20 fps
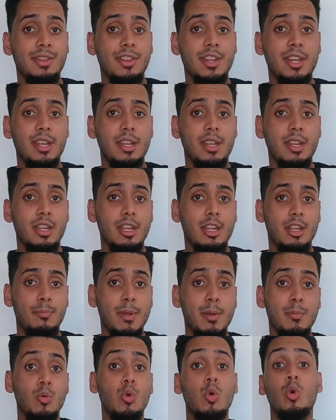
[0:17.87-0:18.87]
the
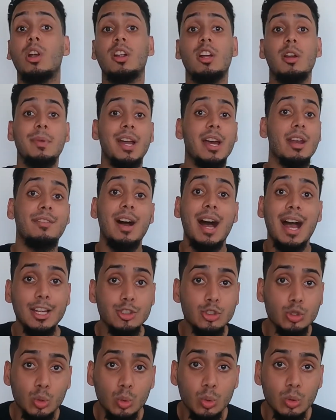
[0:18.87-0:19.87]
people who are coming out of high
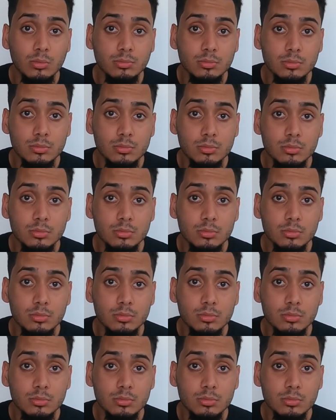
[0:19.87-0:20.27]
school,